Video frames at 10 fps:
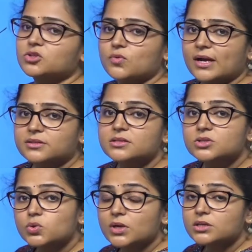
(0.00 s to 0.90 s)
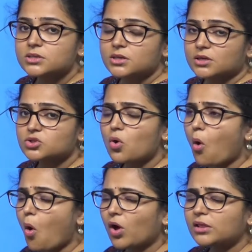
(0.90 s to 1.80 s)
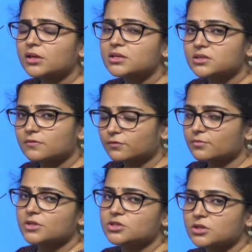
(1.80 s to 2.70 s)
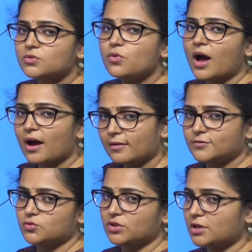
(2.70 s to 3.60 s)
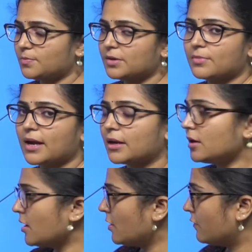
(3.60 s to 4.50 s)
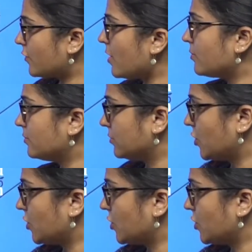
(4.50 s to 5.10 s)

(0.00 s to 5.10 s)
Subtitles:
to access to internet. So all these information you have to keep in mind from